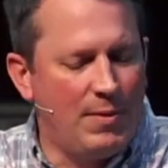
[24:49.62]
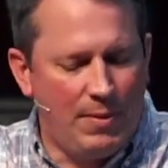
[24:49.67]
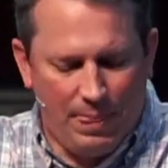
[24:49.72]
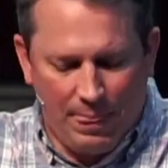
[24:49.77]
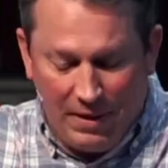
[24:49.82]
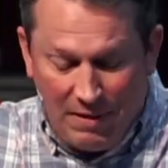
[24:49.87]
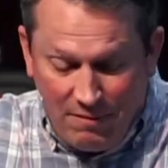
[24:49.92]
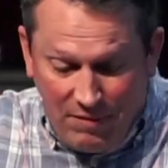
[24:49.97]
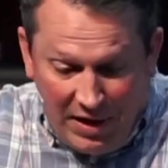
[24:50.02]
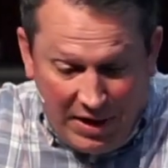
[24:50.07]

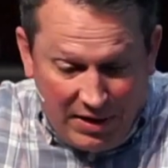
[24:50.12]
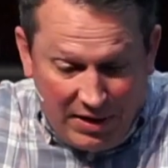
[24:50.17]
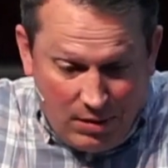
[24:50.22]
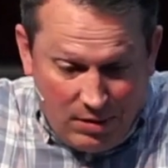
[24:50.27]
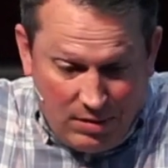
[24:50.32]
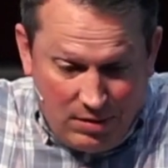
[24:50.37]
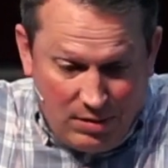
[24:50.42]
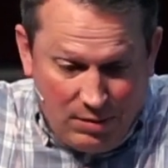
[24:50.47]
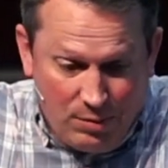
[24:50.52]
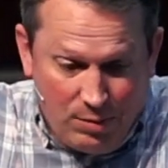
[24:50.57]
In fact, the
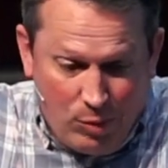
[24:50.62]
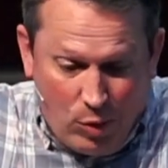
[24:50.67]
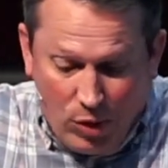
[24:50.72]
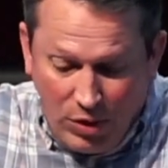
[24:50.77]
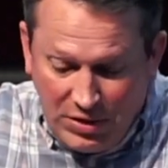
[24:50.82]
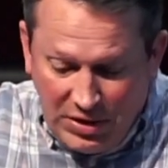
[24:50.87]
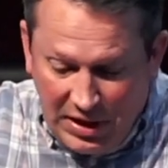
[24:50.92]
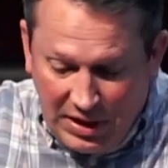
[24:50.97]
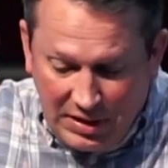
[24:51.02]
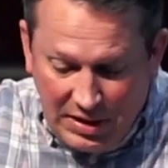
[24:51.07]
more
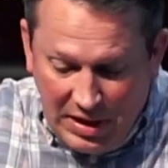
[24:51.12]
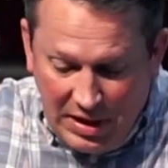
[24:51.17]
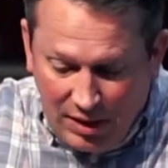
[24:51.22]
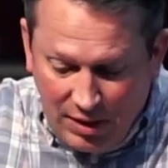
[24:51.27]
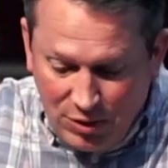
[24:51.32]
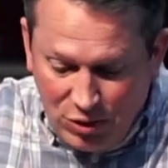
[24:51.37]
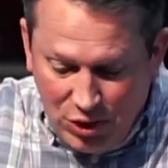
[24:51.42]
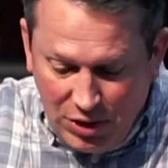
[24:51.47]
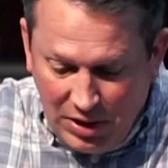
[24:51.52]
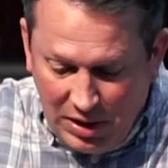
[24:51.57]

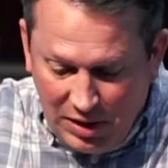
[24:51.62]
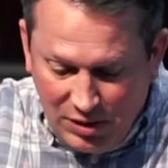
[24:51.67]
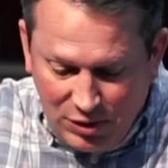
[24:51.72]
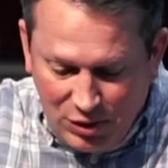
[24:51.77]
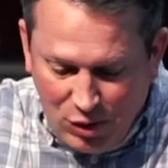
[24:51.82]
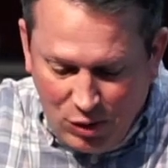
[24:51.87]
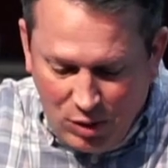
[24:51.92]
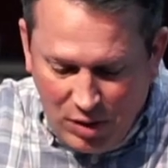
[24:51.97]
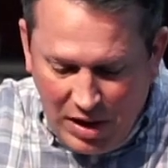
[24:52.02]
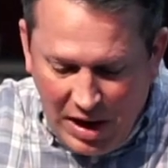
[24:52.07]
technology is
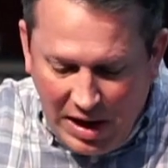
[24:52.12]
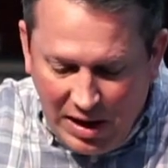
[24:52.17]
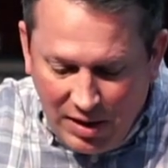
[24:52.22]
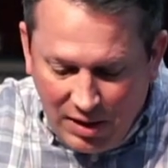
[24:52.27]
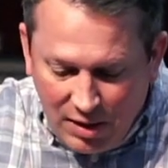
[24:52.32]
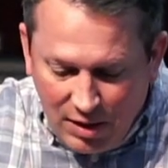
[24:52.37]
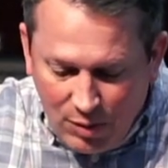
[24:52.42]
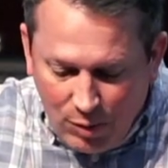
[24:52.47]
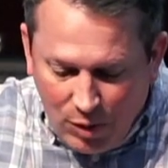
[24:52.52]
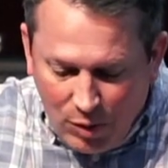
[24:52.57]

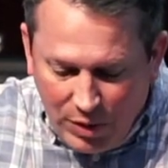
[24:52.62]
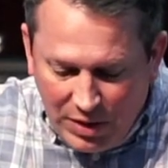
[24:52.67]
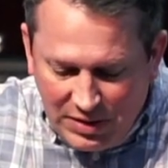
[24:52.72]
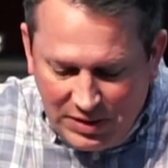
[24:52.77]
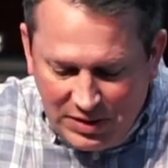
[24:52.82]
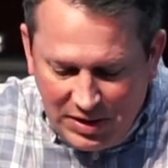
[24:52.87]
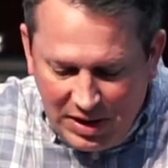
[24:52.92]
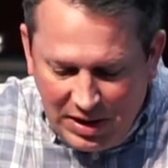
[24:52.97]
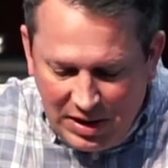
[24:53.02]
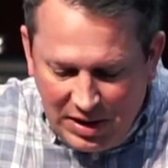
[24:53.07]
created, what we
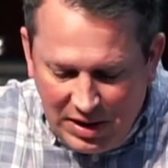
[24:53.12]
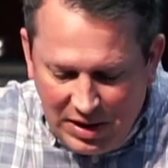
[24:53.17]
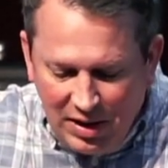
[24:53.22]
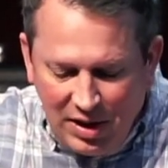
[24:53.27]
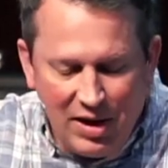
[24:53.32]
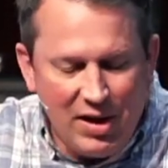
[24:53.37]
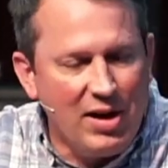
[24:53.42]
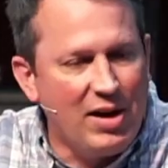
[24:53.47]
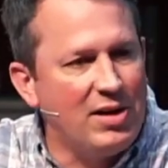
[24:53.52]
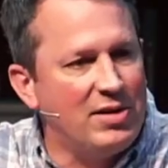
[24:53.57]
see
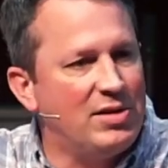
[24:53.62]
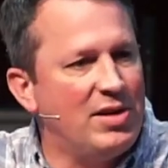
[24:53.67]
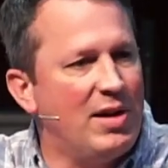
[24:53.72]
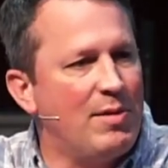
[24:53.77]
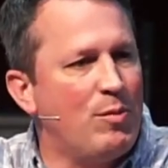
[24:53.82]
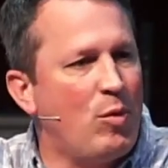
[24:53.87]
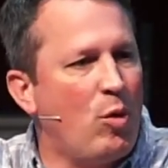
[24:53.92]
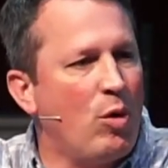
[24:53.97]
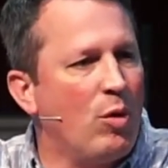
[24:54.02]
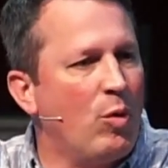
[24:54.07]
is that
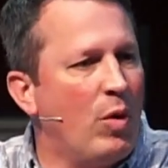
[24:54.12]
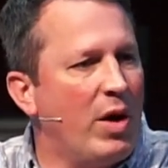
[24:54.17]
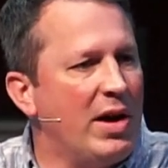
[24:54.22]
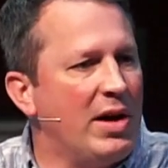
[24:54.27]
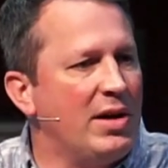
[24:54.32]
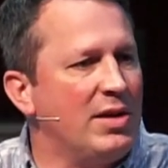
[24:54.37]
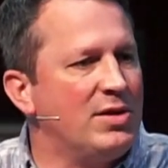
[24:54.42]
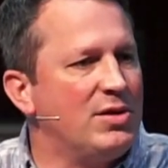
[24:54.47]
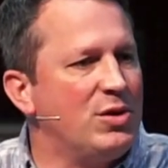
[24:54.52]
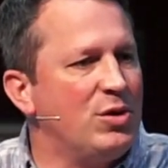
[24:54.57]
more
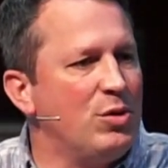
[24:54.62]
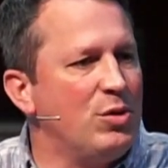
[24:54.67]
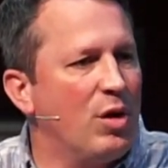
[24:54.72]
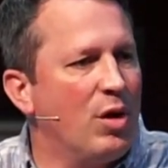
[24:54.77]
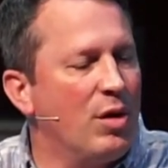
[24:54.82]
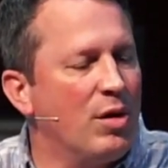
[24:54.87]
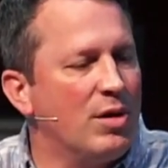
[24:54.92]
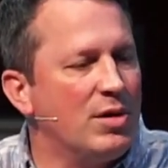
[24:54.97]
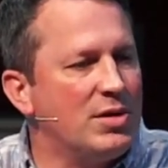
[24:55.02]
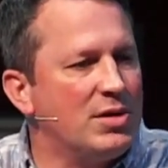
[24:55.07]
ways to
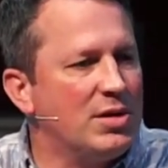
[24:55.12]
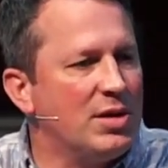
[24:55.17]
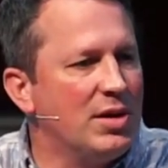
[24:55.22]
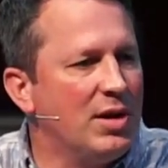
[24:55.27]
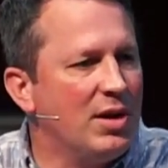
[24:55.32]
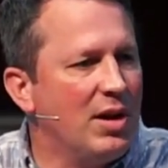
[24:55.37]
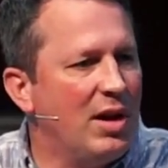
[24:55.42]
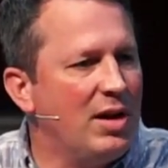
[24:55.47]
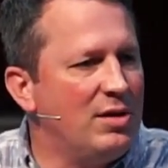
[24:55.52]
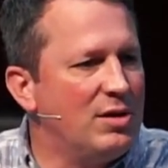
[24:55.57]
hurt
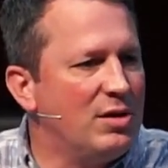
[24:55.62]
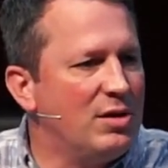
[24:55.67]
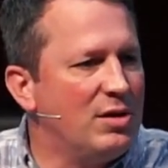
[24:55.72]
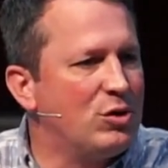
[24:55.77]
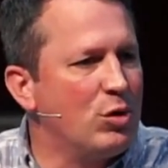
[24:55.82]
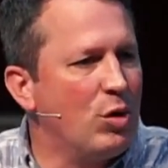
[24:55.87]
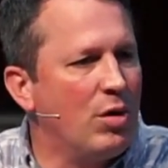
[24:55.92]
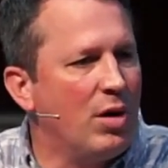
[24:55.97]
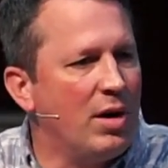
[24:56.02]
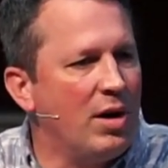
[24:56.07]
and
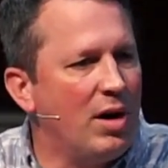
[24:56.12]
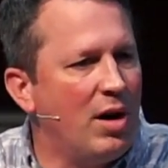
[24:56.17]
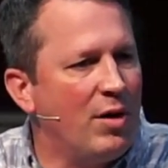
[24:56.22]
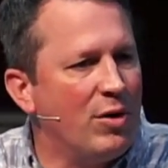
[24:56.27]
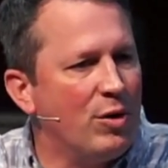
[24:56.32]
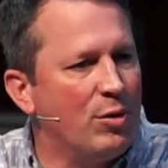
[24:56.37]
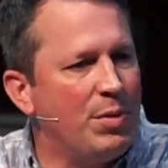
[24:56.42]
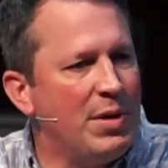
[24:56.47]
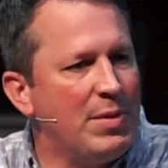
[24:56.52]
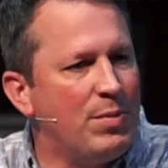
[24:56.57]
destroy
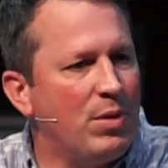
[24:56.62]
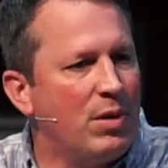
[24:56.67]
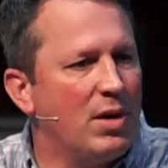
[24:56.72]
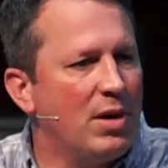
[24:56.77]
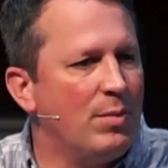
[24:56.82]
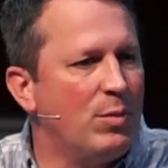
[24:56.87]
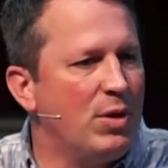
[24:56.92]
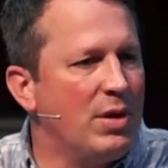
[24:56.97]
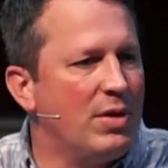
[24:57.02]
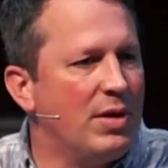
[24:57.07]
other people come
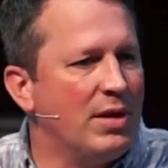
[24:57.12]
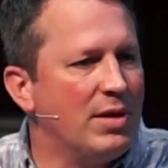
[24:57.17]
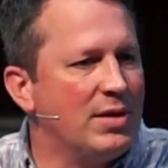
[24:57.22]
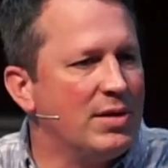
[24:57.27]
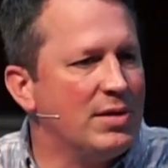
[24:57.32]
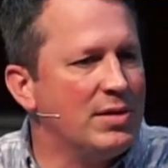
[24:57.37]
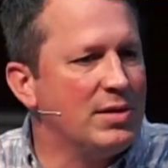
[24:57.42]
with it.